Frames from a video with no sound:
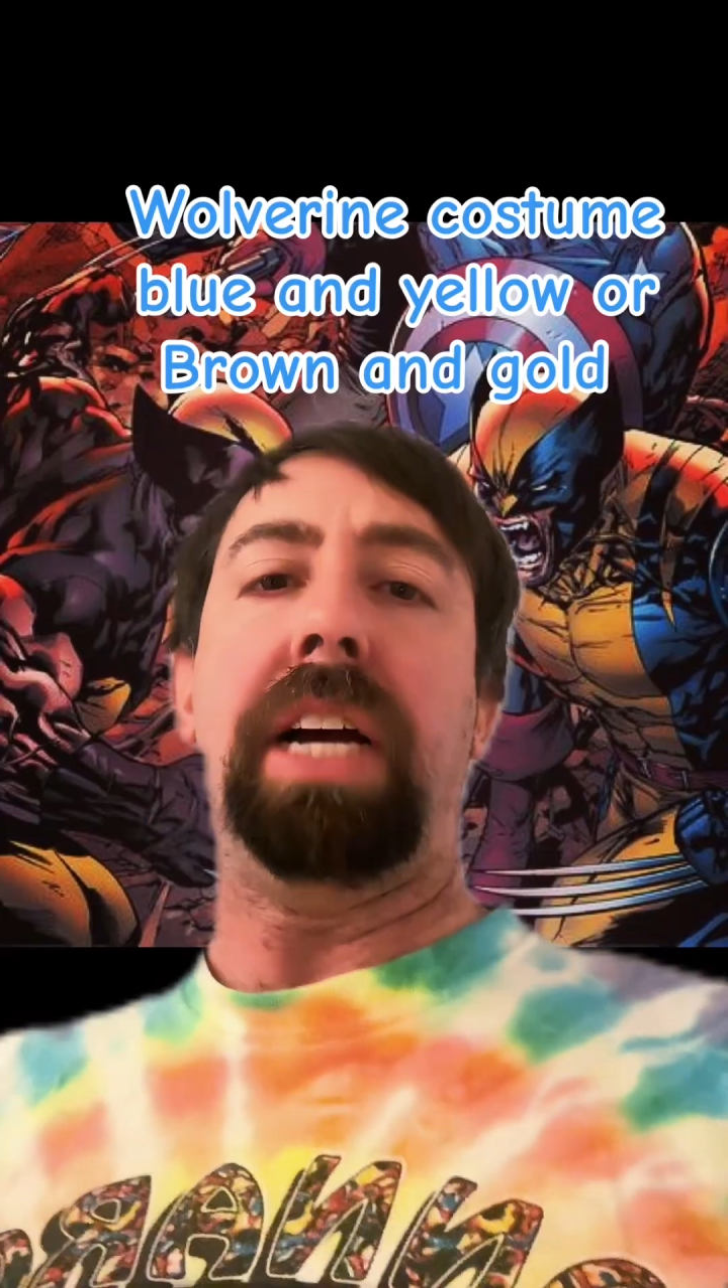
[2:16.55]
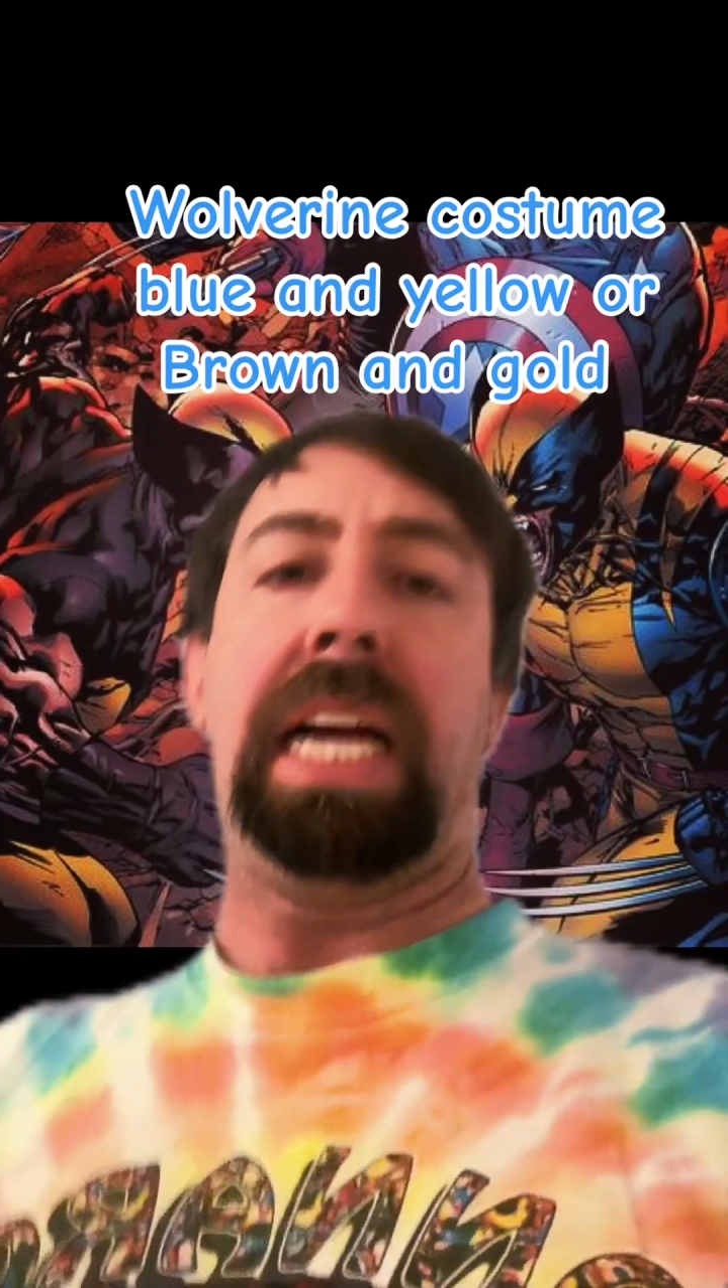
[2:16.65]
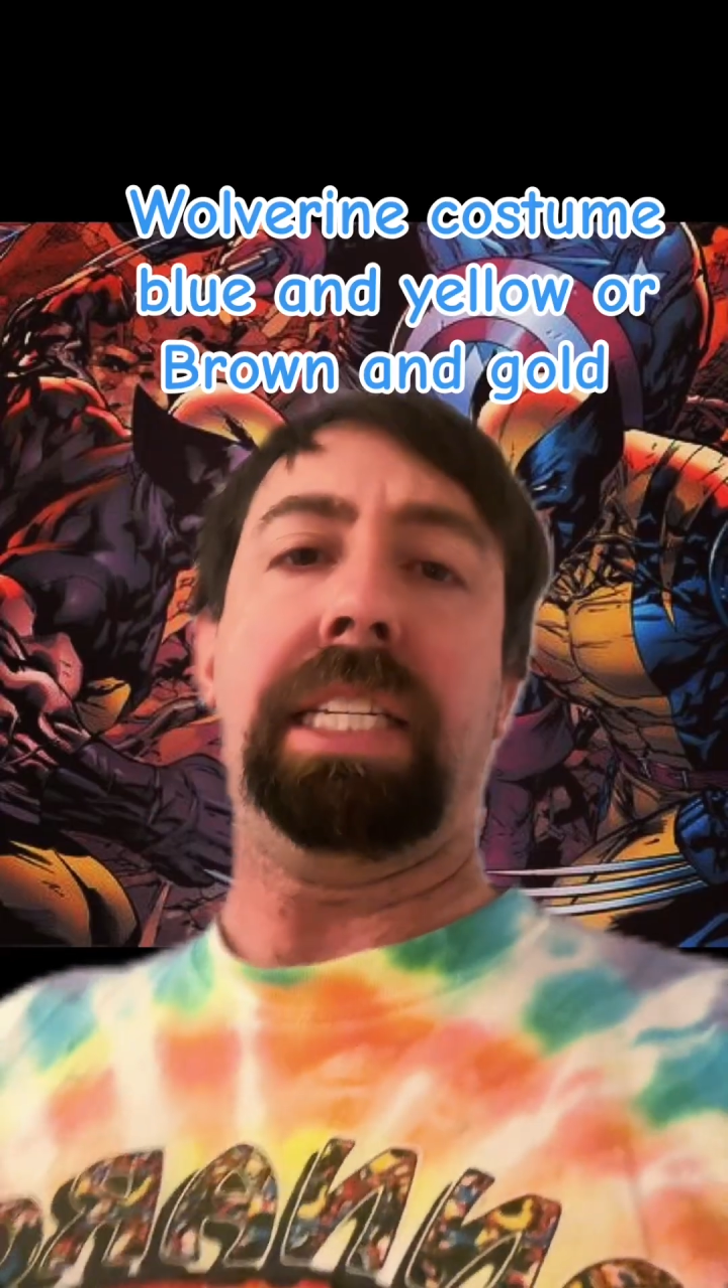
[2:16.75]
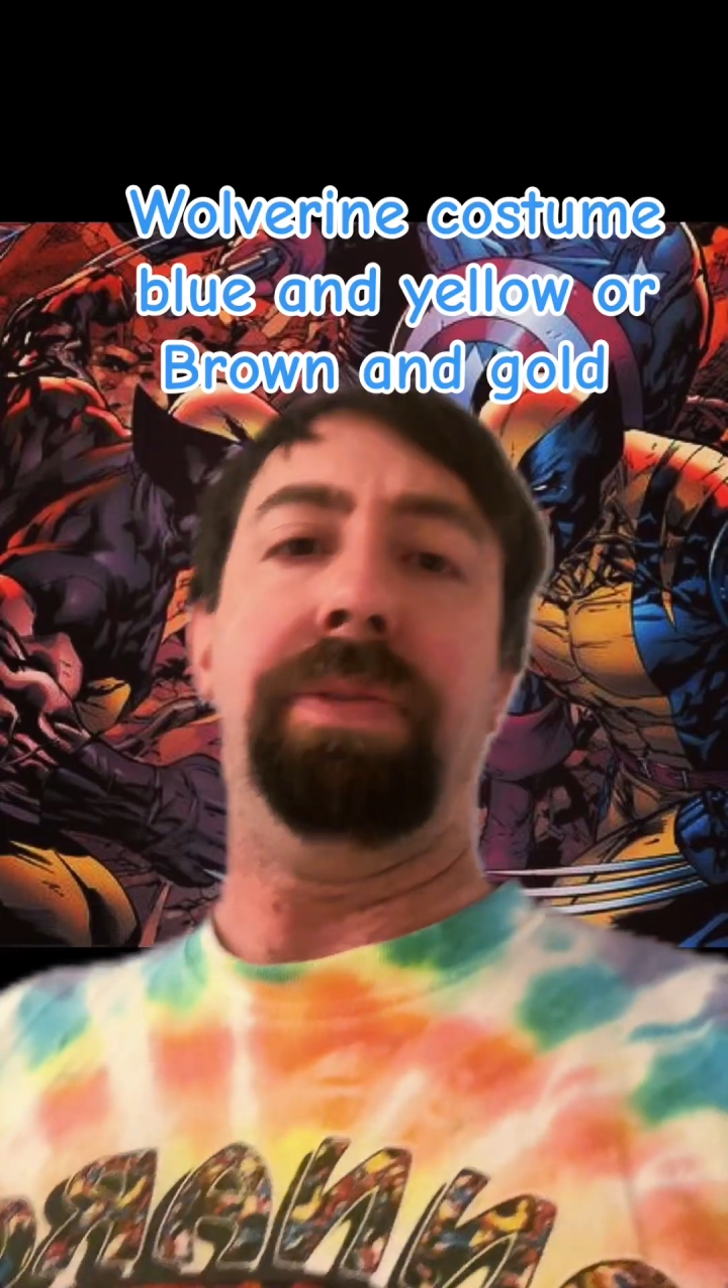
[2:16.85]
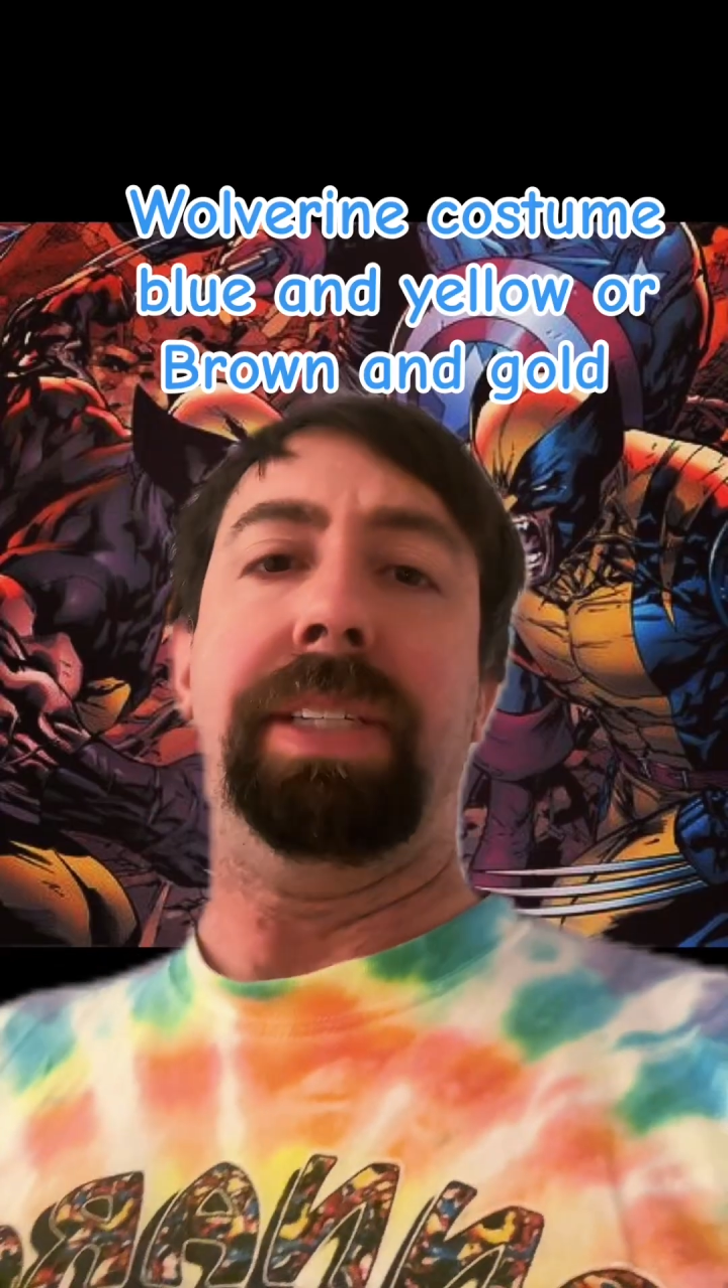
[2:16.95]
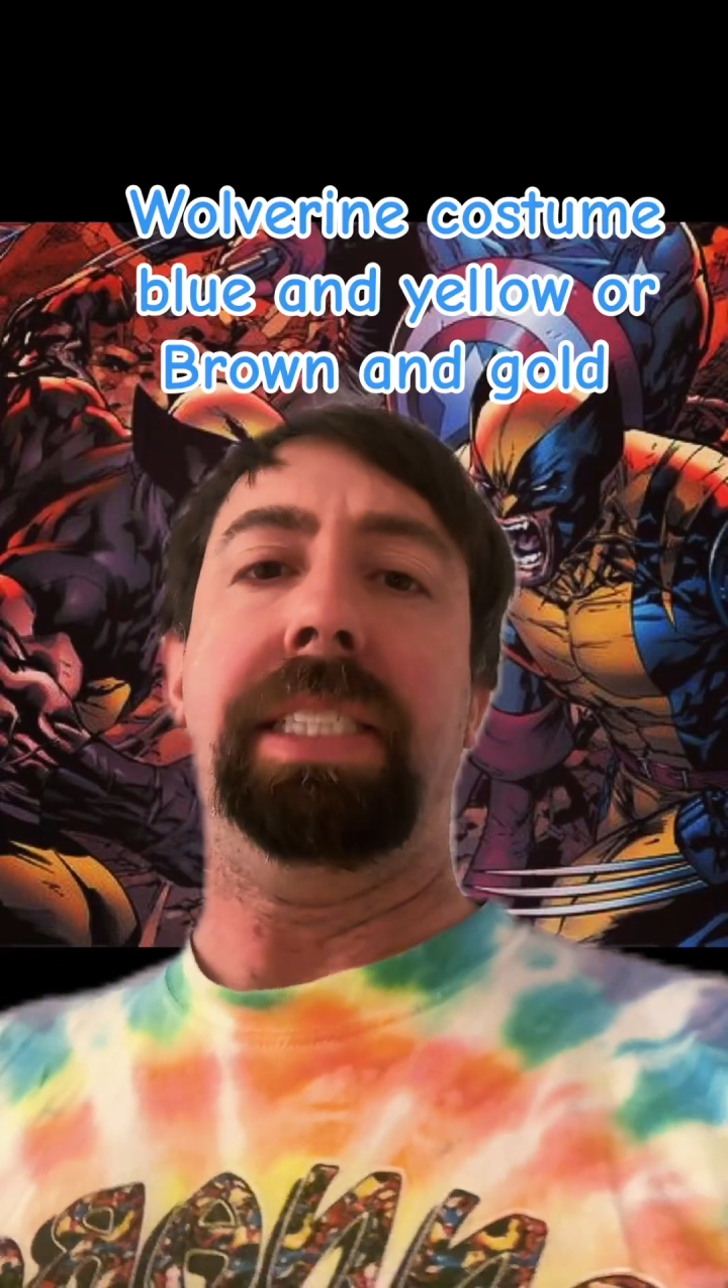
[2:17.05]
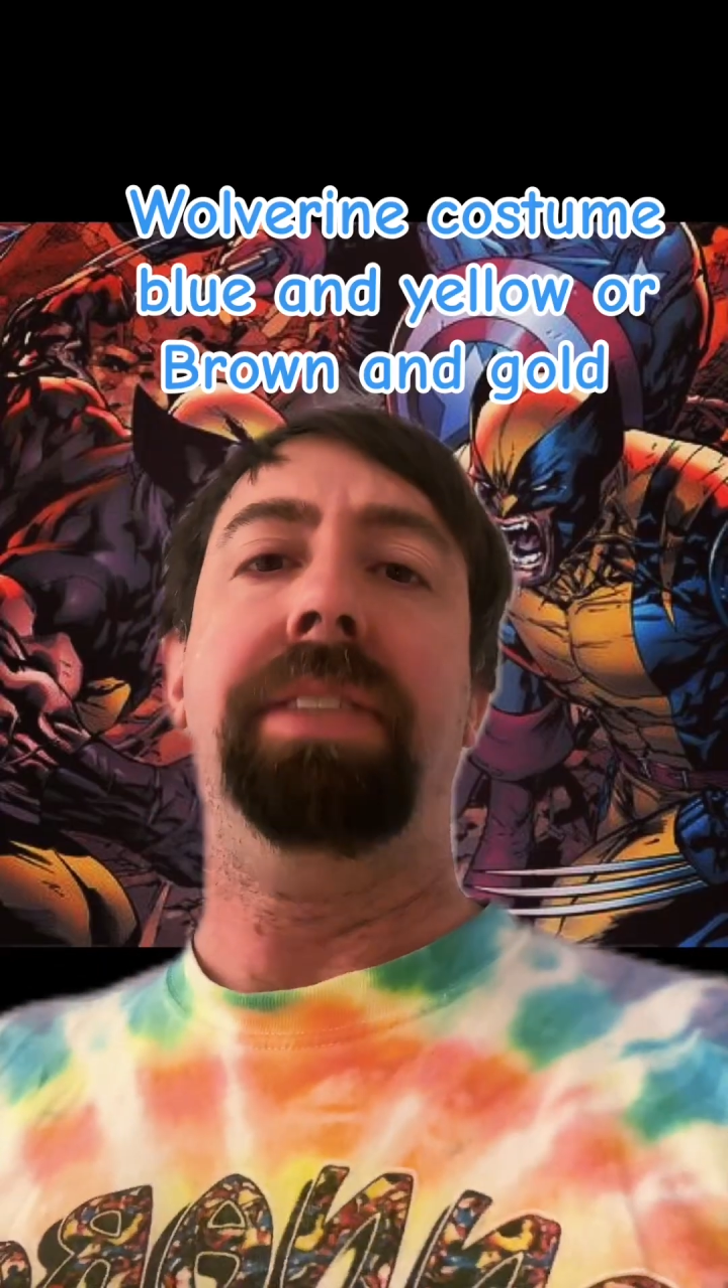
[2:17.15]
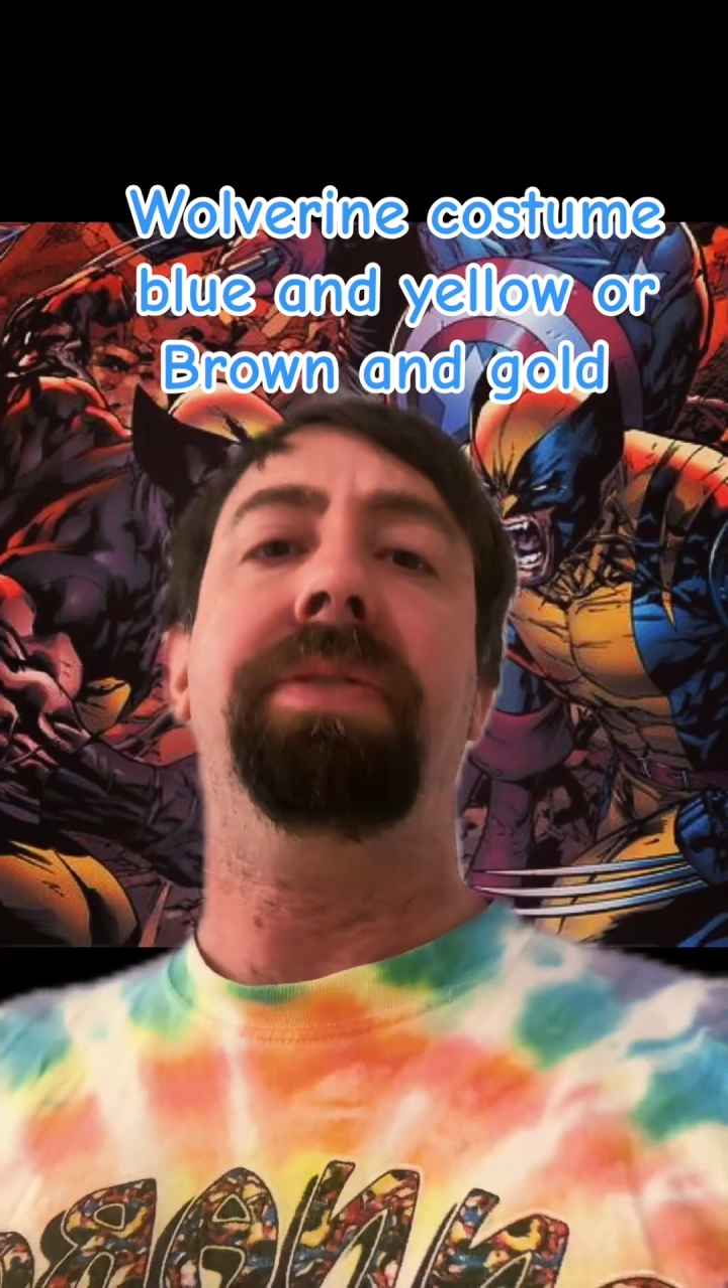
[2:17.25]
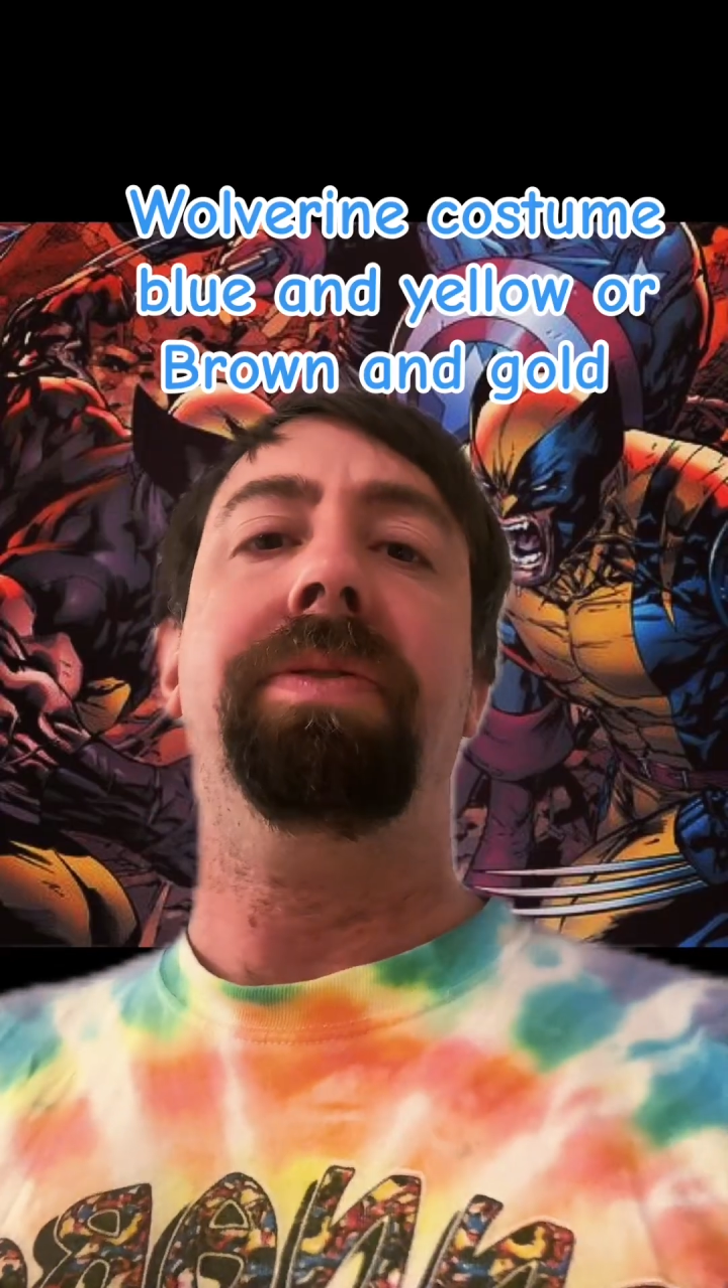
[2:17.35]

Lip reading: X-Men,